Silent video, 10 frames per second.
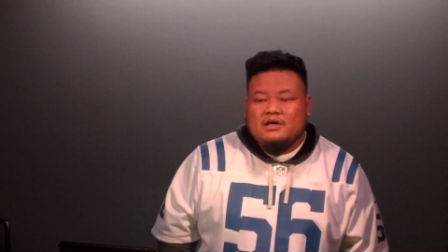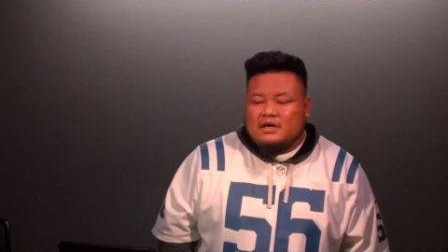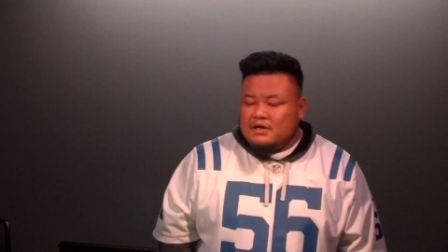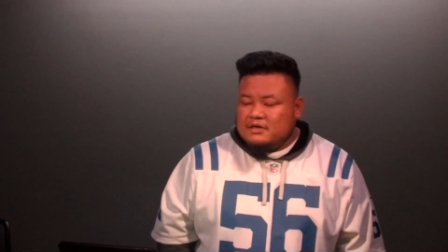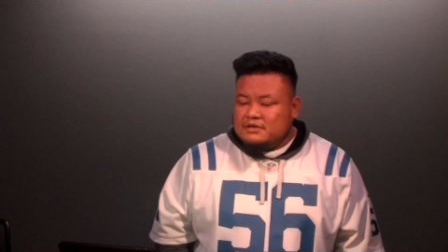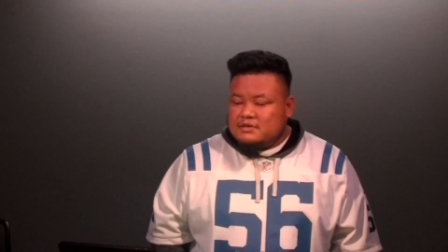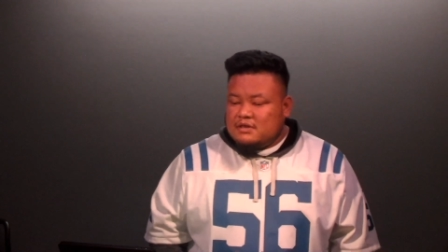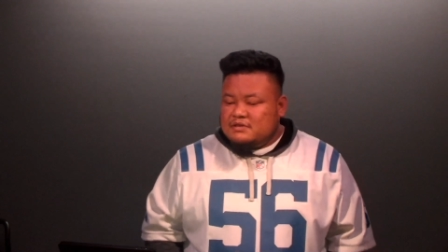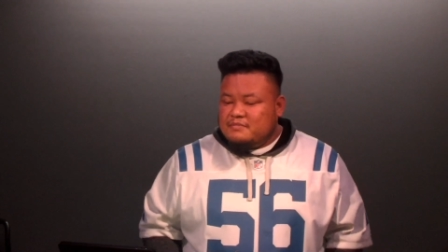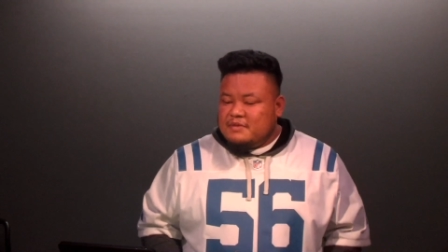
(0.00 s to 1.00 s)
It's
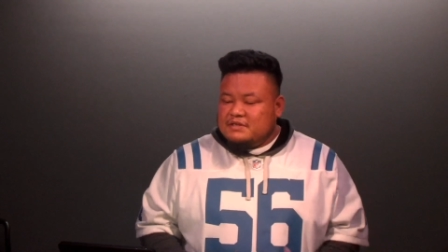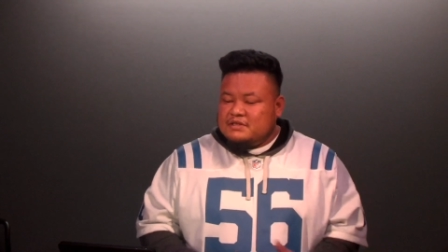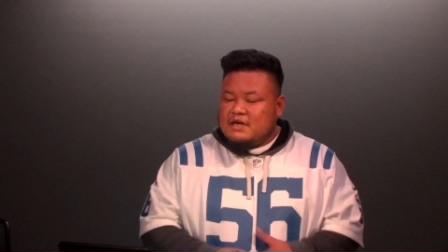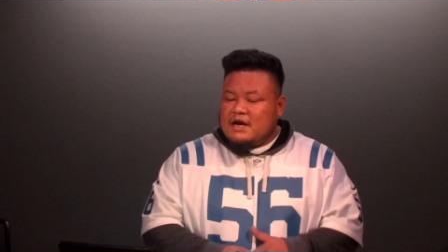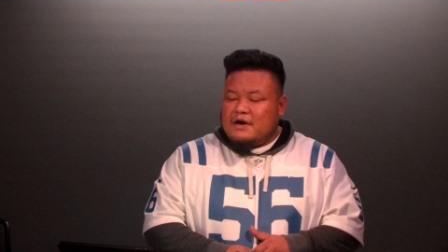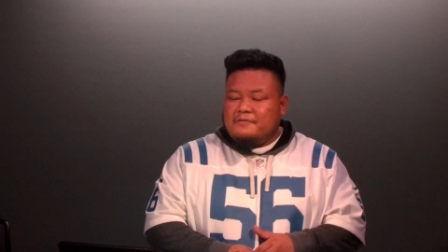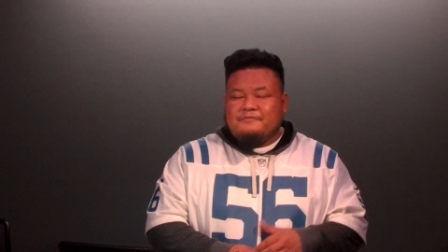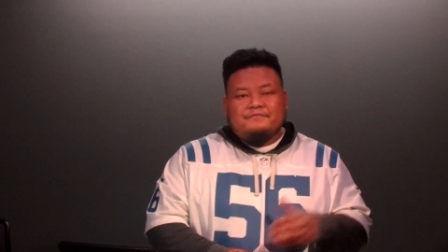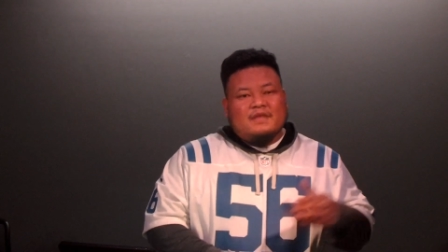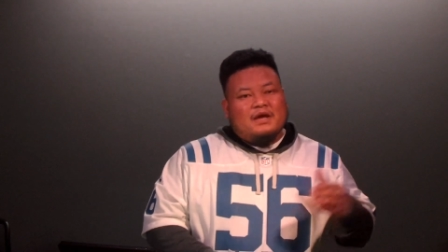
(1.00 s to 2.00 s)
amazing how
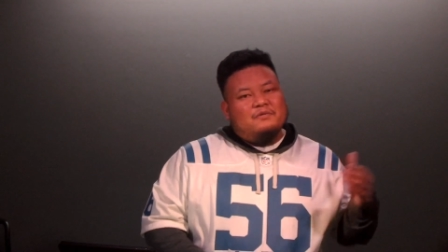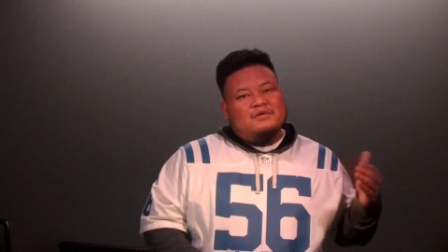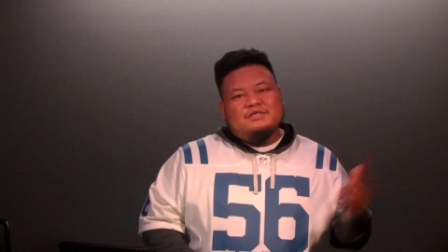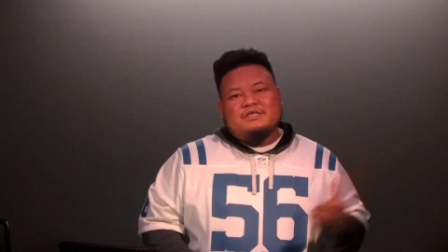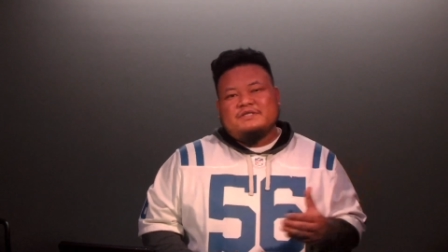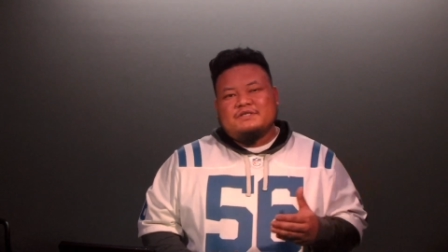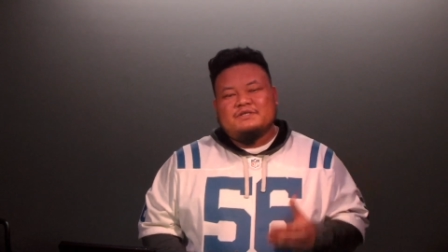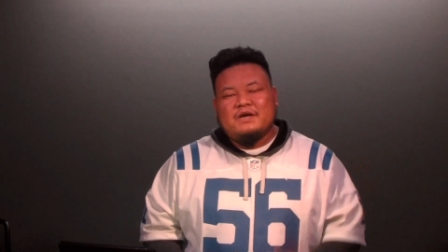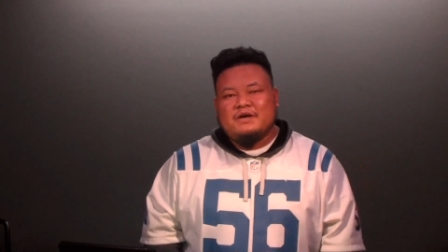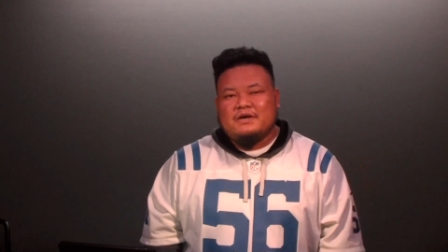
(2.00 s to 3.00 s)
that when Jesus
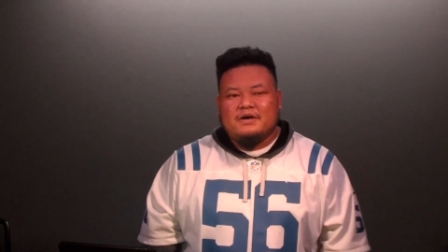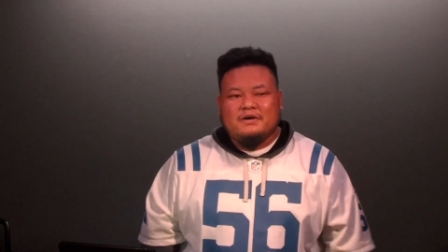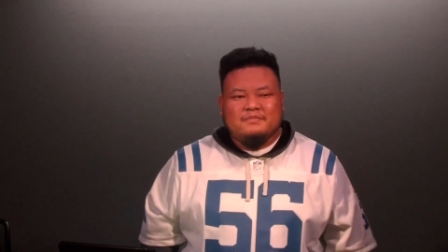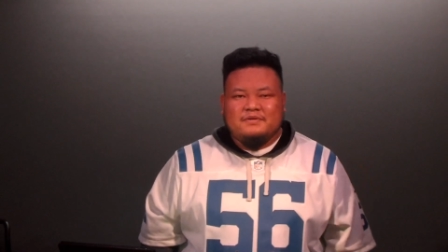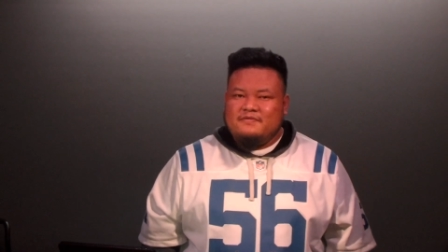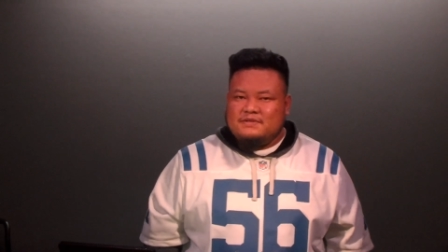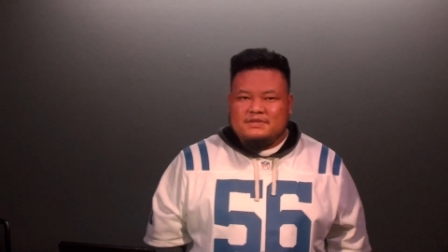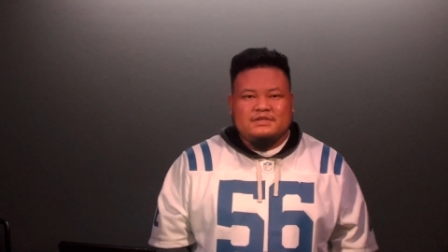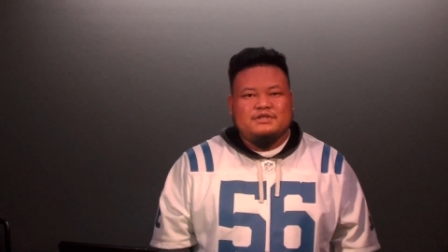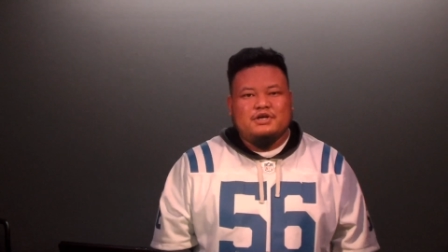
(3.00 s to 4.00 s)
come and
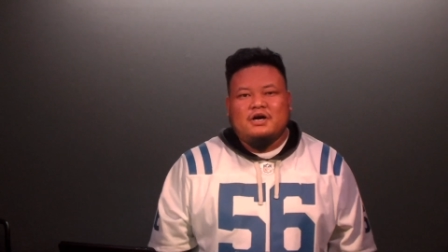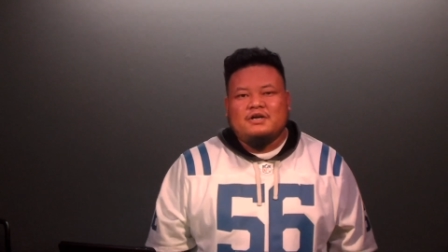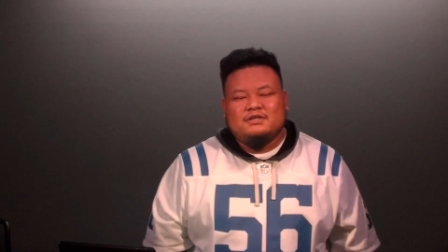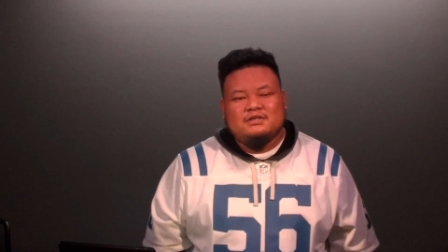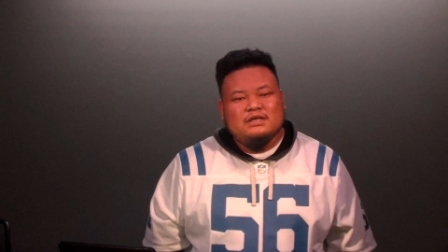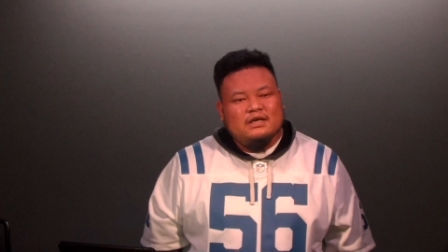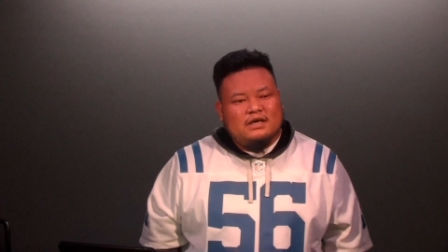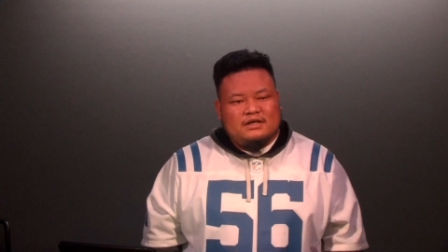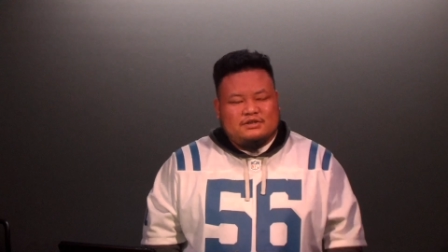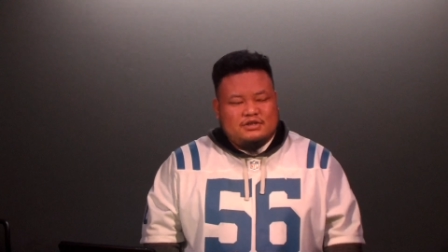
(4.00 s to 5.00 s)
see John and
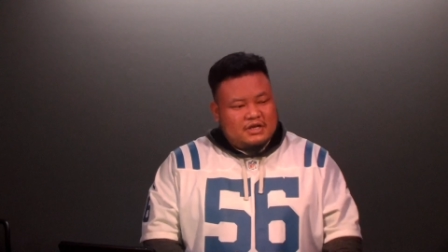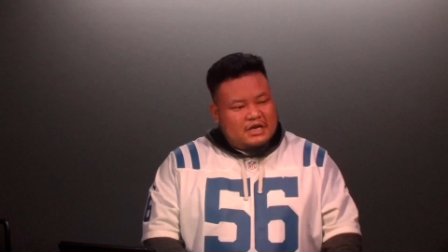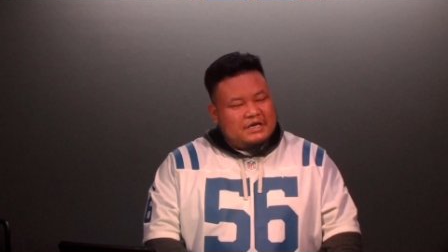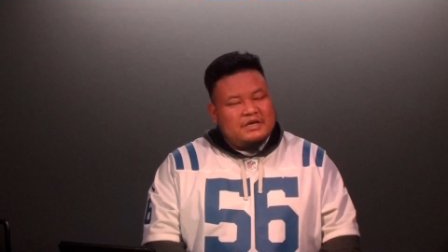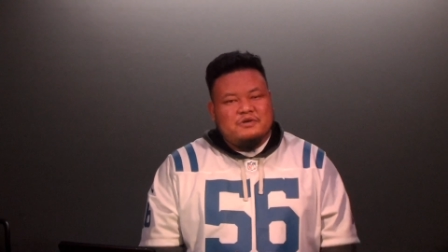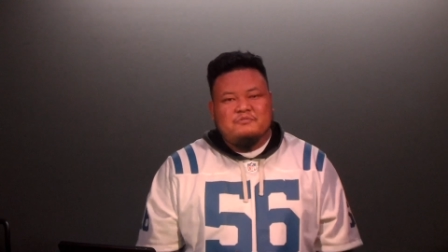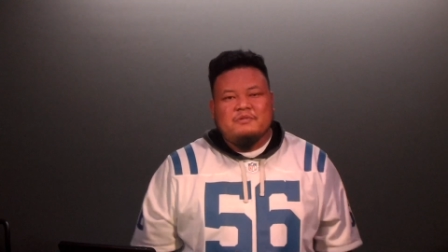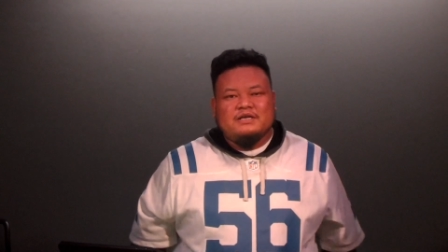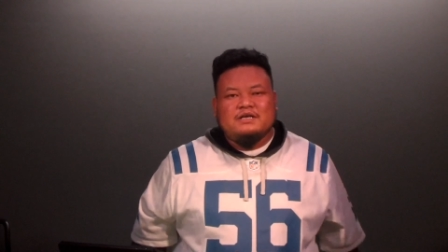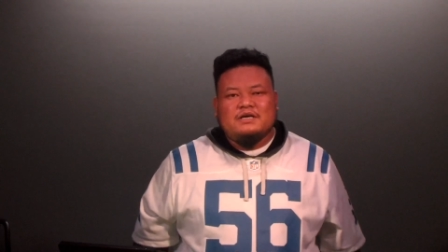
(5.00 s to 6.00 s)
ask John, hey, can you
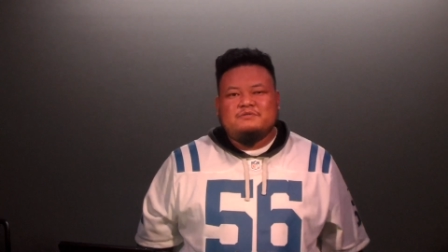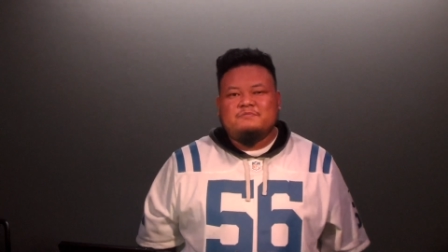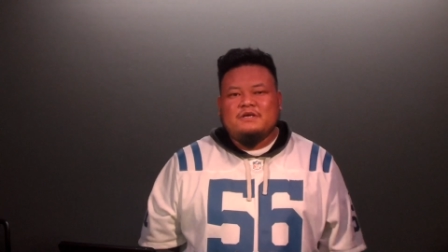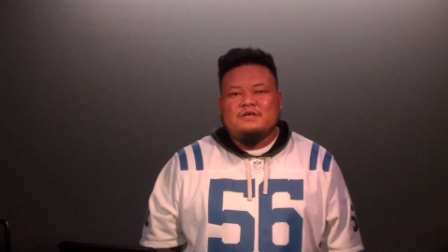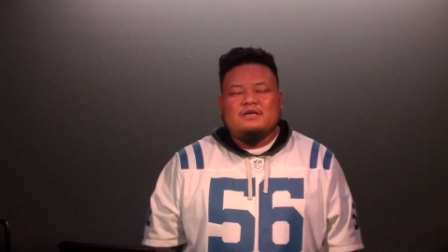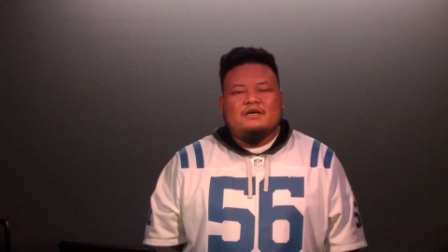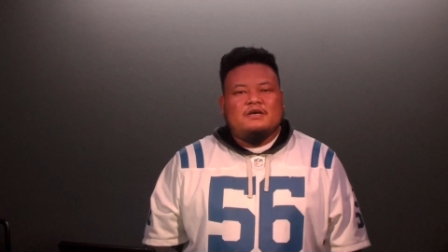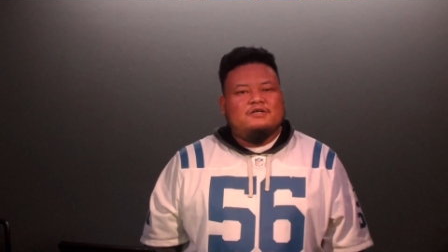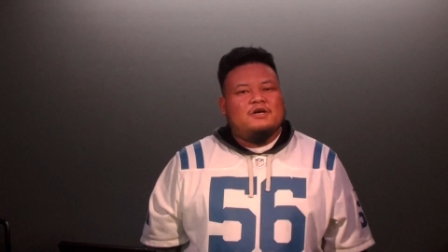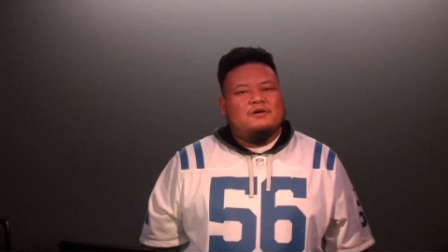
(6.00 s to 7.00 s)
baptize me?
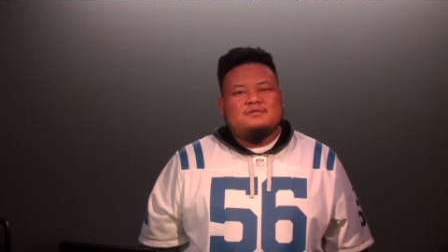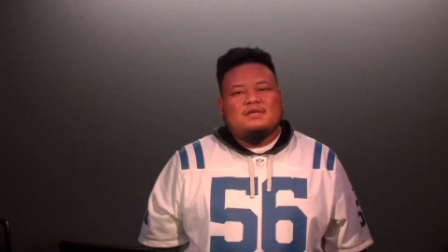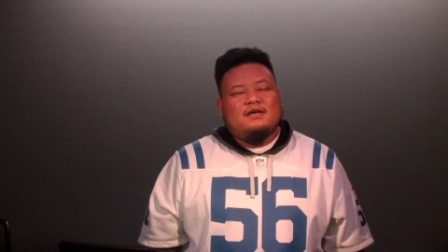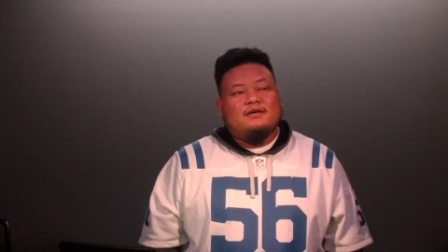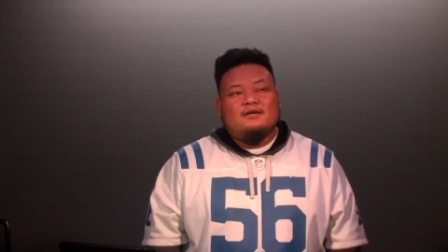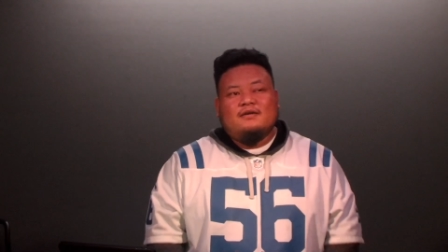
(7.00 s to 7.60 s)
And John was like,